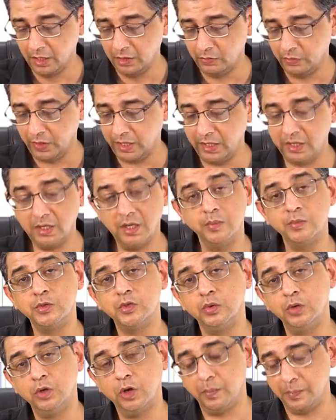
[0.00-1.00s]
When it comes
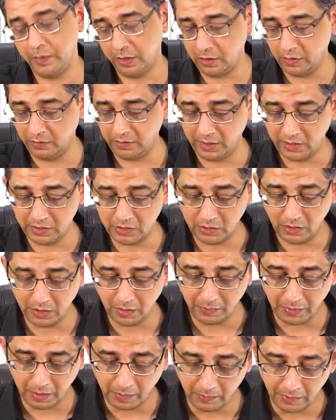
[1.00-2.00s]
to topic of
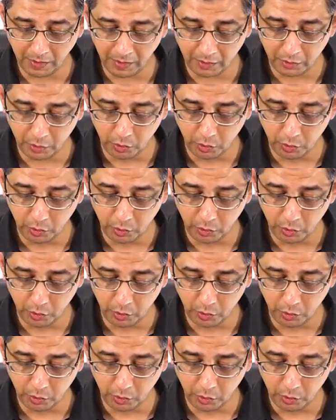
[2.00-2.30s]
diastolic murmur,